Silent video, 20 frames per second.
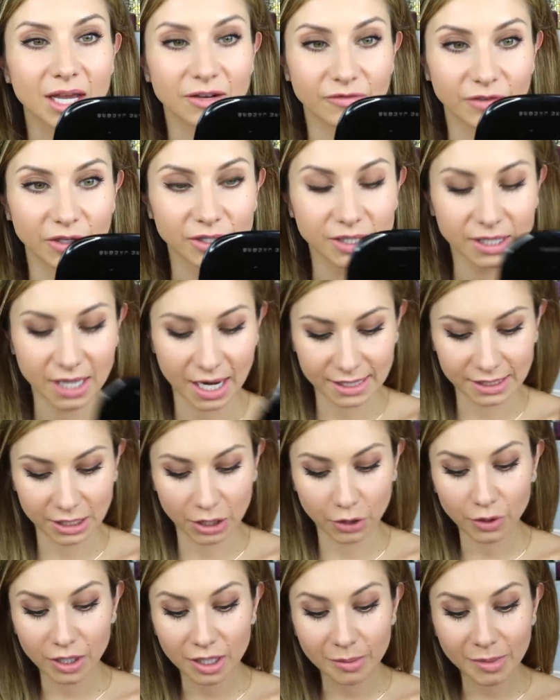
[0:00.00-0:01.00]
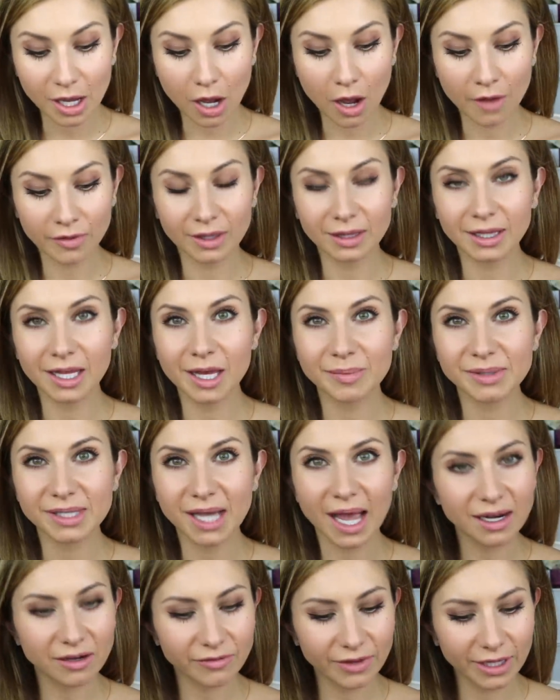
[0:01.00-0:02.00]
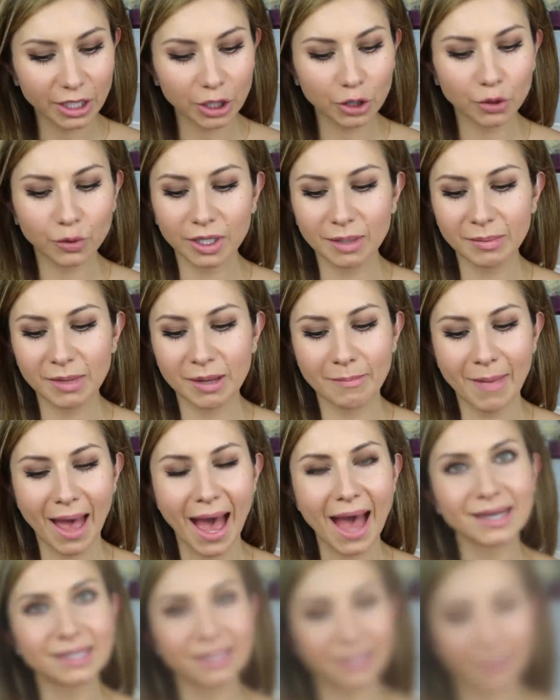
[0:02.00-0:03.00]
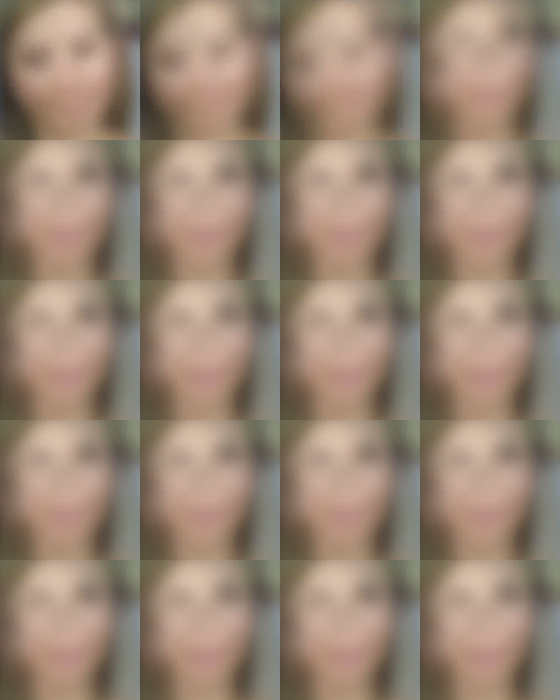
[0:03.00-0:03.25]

It feels nice and creamy on the lips, kind of like a creamy matte.